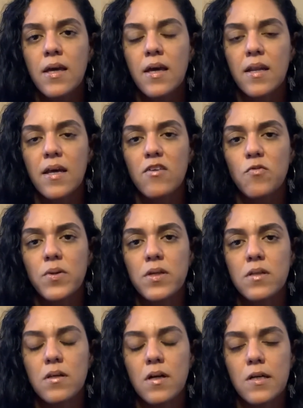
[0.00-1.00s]
And I've
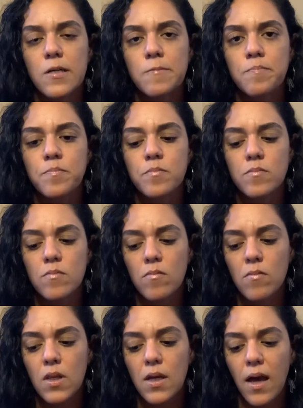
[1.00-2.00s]

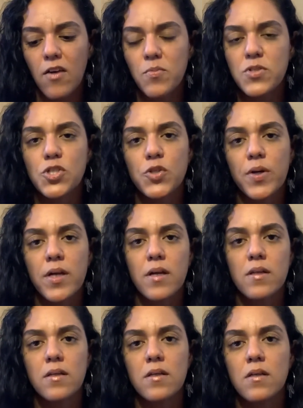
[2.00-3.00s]
been trained
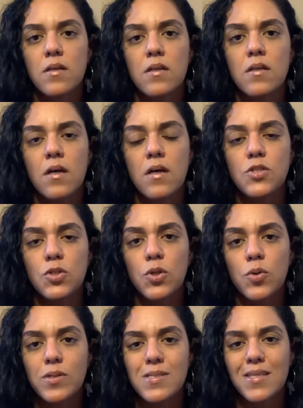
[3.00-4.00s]
in
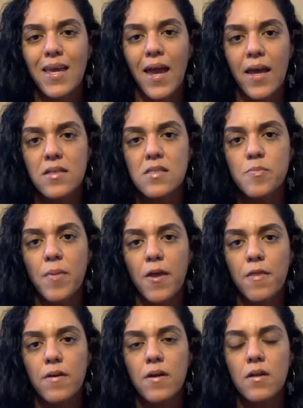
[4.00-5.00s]
Dolores Cannon's
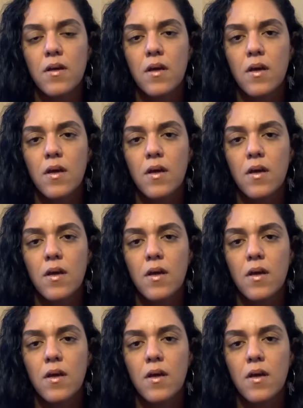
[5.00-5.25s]
method,